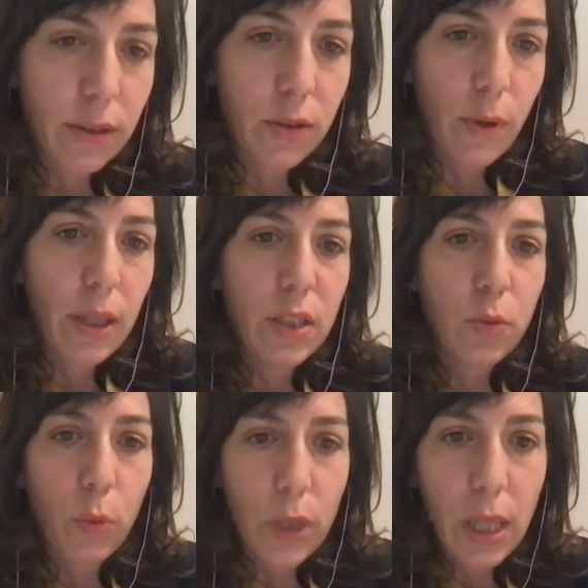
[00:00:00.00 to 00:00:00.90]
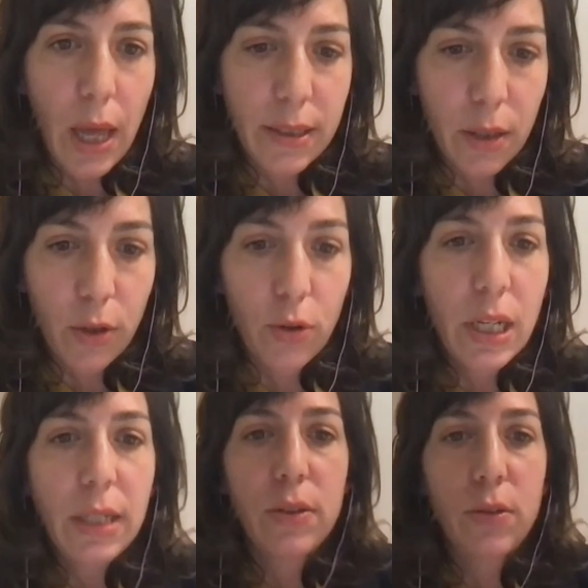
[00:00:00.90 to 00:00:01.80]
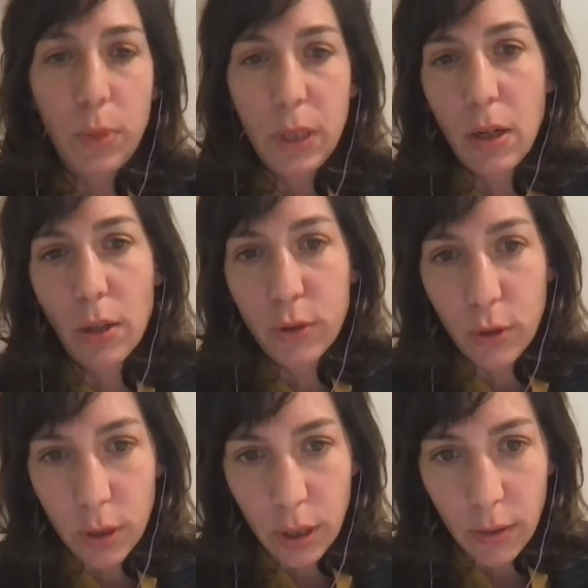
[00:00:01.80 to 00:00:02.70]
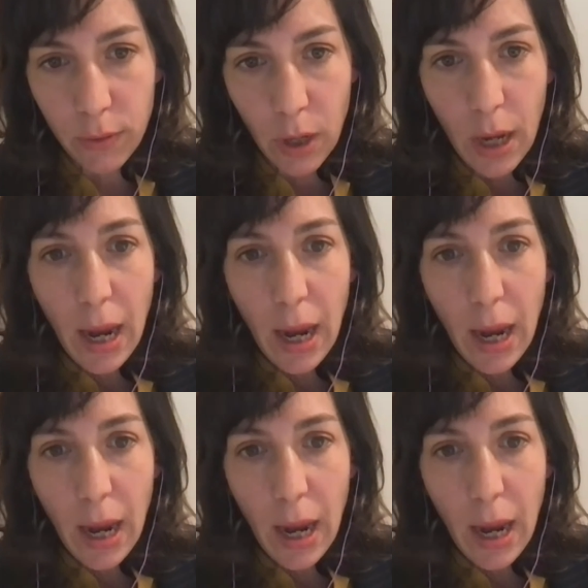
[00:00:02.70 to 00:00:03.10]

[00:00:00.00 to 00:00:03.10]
Israelis will realize that there needs to be an alternative,